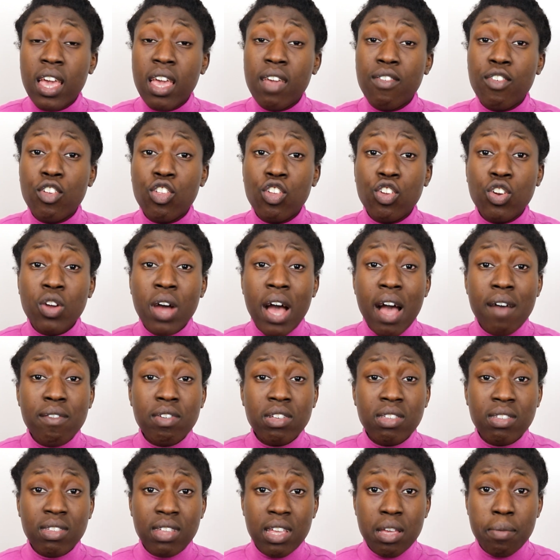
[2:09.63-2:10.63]
If you do not have
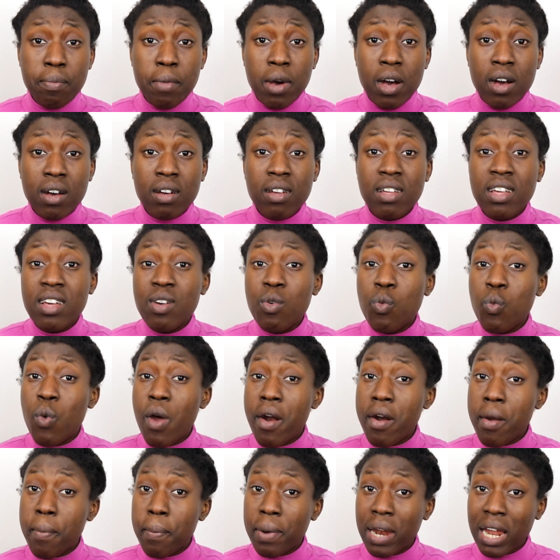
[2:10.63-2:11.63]
a steamer,
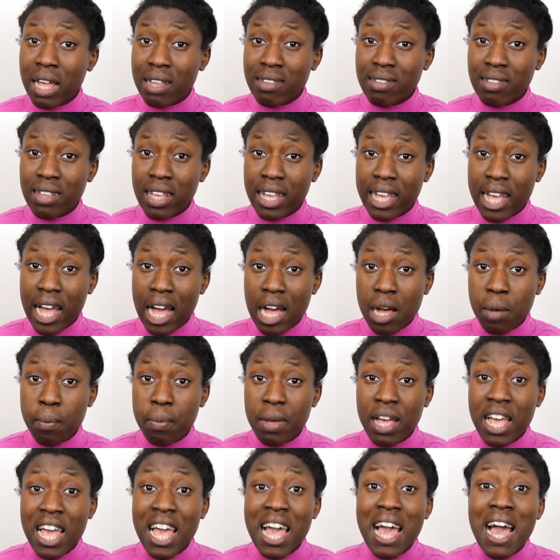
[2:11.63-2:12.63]
wear a plastic
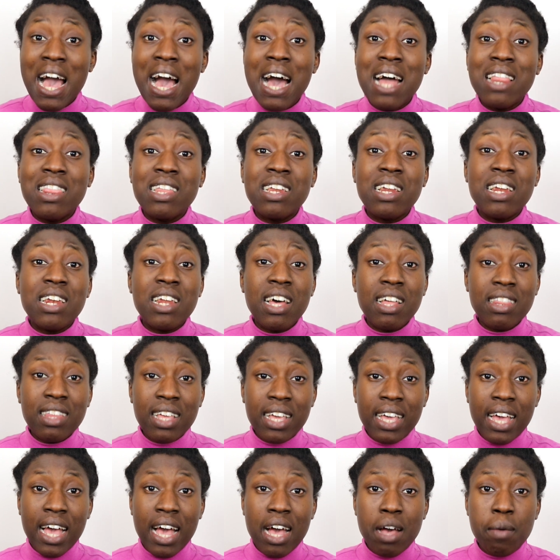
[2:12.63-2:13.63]
cap and then
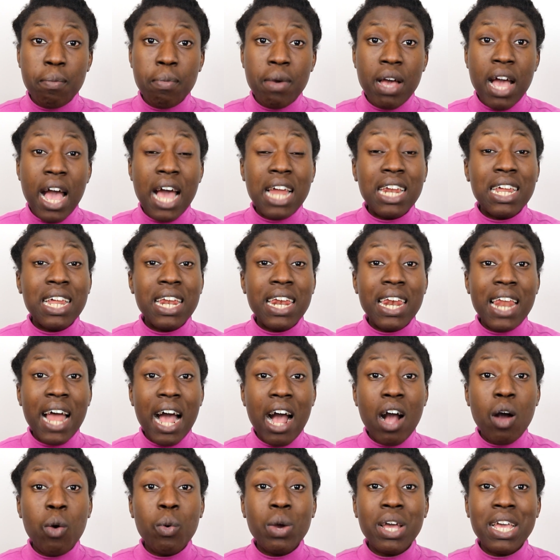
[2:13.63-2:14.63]
another cap and
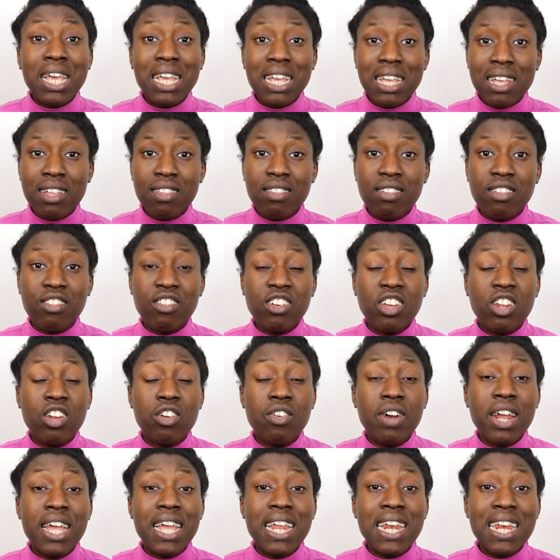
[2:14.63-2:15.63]
allow heat to
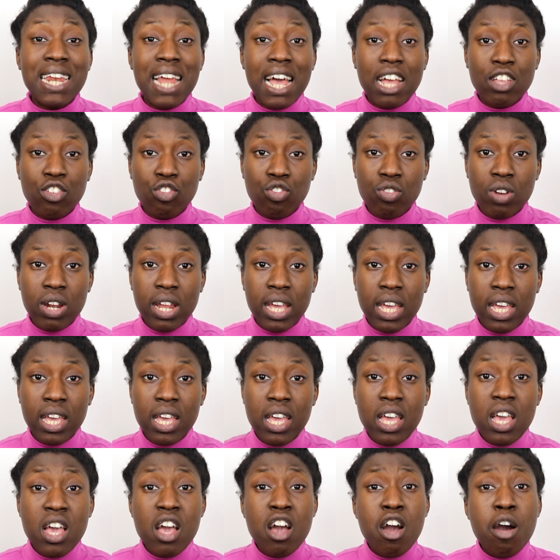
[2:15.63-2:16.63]
generate naturally.
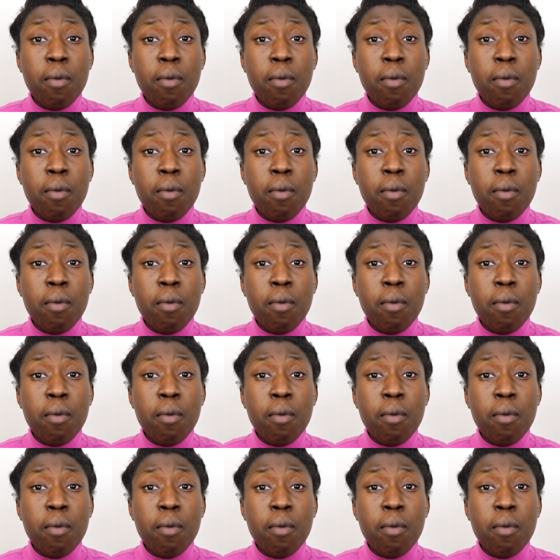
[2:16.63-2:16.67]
